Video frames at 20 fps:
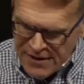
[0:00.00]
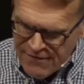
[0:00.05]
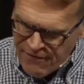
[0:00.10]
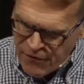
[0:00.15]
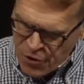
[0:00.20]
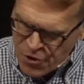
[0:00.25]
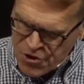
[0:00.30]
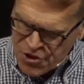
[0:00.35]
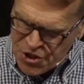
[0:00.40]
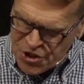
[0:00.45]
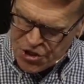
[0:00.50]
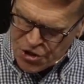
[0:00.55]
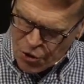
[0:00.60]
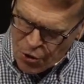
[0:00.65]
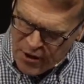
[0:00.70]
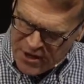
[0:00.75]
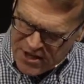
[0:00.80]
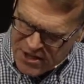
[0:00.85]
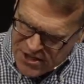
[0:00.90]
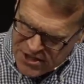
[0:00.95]
in verses
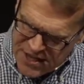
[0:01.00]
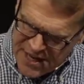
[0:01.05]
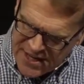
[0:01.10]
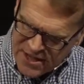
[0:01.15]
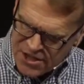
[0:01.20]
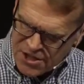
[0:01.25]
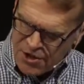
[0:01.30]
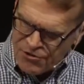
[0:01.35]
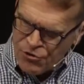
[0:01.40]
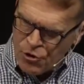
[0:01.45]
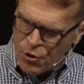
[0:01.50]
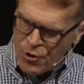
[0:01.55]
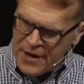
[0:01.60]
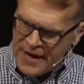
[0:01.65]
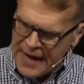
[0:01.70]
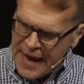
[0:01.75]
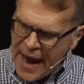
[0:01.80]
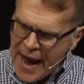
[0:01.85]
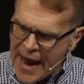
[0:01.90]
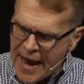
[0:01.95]
36 to
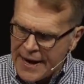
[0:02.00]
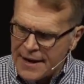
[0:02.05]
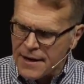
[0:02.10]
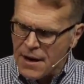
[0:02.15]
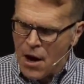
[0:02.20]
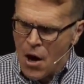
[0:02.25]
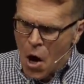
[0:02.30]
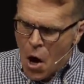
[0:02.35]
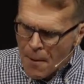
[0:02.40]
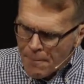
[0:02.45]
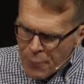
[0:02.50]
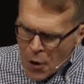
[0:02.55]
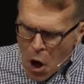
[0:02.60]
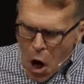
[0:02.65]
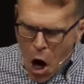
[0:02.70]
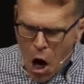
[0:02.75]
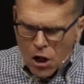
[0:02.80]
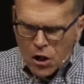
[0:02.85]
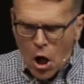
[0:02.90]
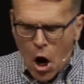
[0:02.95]
38,
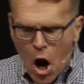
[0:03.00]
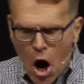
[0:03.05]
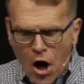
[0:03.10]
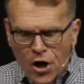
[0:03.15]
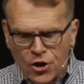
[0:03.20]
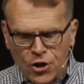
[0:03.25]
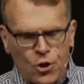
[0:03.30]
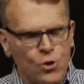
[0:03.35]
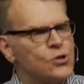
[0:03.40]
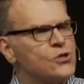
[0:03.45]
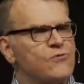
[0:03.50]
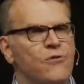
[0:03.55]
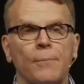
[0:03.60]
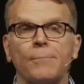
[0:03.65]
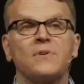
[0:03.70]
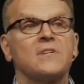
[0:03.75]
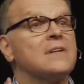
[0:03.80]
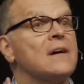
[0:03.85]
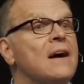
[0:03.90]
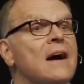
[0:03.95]
Paul argues
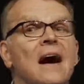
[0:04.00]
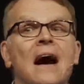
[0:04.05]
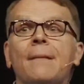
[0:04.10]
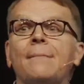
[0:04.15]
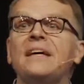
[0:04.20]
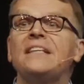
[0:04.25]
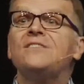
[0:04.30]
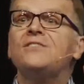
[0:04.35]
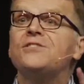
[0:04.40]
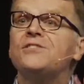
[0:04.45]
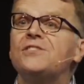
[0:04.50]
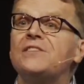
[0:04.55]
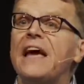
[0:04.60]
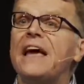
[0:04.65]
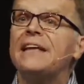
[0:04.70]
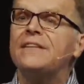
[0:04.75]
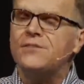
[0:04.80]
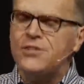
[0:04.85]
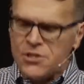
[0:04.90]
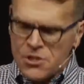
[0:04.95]
from common
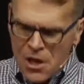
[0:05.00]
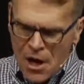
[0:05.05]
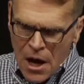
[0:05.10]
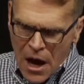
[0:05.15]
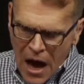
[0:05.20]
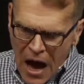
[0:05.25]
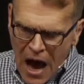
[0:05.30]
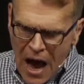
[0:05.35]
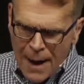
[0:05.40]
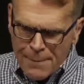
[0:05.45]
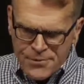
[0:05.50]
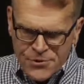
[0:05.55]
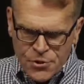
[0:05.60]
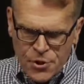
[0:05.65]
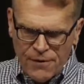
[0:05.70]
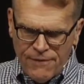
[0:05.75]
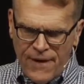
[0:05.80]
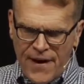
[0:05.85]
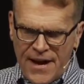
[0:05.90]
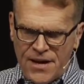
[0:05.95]
sense
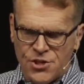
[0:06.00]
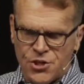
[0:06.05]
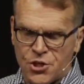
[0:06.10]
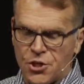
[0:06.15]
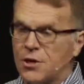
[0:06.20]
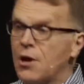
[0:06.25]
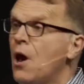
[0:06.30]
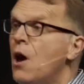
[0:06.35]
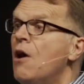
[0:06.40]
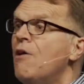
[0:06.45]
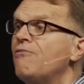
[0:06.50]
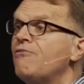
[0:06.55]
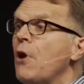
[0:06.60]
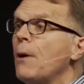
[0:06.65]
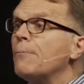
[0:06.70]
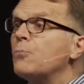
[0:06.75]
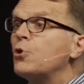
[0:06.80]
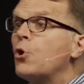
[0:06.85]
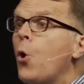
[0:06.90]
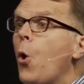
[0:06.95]
observation,
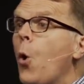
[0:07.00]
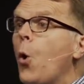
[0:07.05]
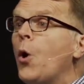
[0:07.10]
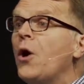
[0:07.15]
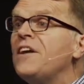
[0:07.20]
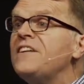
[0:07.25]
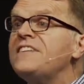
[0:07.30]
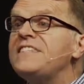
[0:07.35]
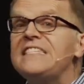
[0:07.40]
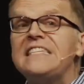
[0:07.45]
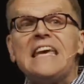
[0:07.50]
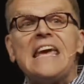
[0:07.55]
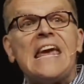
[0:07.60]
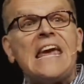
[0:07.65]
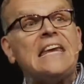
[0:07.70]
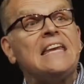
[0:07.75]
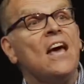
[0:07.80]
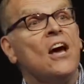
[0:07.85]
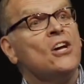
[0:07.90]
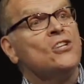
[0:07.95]
from corn
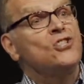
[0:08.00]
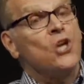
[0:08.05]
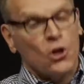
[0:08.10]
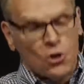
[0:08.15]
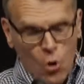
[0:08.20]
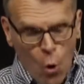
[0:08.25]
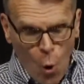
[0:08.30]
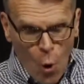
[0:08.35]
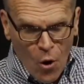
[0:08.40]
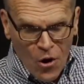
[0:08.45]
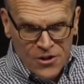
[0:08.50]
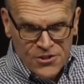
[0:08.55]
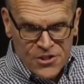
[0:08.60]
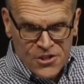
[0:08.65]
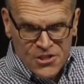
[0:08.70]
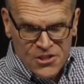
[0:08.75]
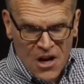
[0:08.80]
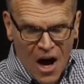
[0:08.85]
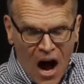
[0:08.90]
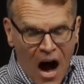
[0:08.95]
seed to corn
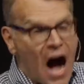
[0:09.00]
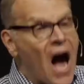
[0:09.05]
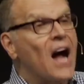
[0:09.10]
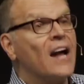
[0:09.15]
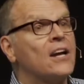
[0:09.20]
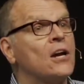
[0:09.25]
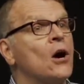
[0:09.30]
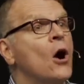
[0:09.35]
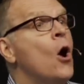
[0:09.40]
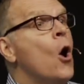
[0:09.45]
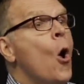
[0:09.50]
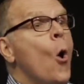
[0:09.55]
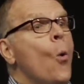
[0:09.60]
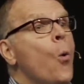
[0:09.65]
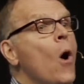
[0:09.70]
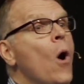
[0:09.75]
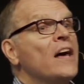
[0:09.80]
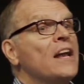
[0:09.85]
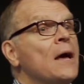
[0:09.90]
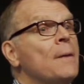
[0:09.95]
stalk,
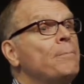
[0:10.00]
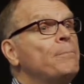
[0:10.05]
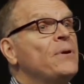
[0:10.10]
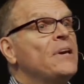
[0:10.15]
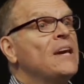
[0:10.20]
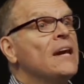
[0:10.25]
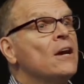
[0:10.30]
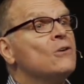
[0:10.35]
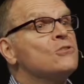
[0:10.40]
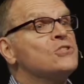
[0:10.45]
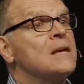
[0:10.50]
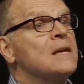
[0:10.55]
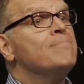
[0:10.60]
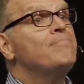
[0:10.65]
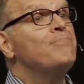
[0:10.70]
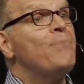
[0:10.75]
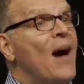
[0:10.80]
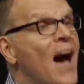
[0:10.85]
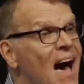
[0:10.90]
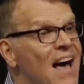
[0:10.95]
what appears
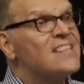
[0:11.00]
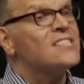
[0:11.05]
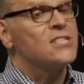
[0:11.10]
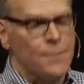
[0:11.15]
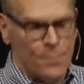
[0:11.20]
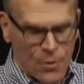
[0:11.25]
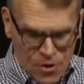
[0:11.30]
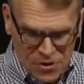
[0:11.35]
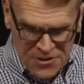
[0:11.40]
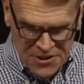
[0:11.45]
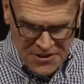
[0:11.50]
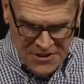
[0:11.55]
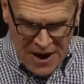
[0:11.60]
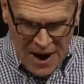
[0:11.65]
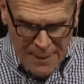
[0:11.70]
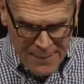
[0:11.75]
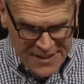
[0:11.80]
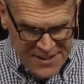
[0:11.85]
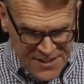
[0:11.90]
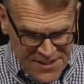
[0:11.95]
impossible to
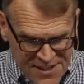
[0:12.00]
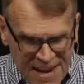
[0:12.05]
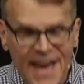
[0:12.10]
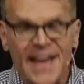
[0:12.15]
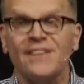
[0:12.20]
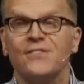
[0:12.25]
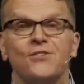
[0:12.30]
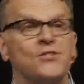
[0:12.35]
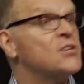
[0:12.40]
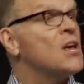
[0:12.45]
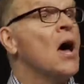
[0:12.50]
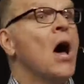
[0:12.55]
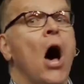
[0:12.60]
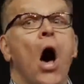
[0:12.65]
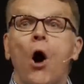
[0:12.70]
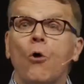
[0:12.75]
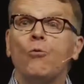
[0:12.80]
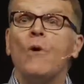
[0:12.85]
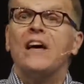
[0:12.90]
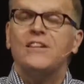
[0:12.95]
common sense,
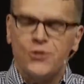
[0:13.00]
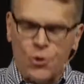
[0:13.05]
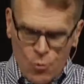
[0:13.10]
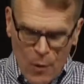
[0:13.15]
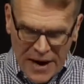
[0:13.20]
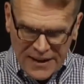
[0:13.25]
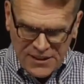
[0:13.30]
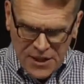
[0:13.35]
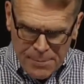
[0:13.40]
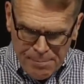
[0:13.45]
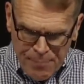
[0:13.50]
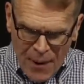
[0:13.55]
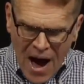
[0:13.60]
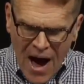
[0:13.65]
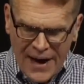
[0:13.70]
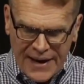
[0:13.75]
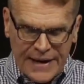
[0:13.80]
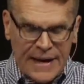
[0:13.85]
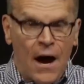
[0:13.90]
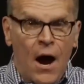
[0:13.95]
a resurrected
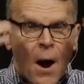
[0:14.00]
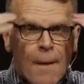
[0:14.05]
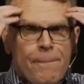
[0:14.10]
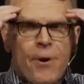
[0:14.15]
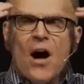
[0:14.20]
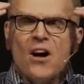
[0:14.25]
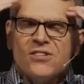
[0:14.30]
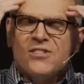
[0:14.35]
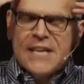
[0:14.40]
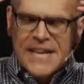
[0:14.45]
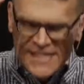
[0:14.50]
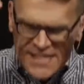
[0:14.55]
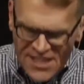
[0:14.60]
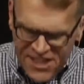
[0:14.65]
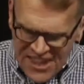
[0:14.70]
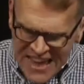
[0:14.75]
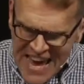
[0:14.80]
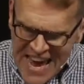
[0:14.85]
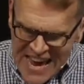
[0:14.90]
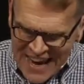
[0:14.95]
body. Paul says,
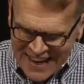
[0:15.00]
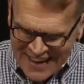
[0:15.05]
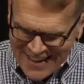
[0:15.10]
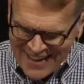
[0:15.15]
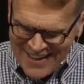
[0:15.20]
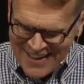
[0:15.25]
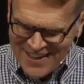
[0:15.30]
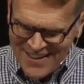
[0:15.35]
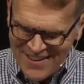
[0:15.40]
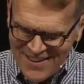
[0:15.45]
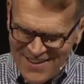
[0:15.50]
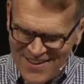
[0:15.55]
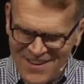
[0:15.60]
think.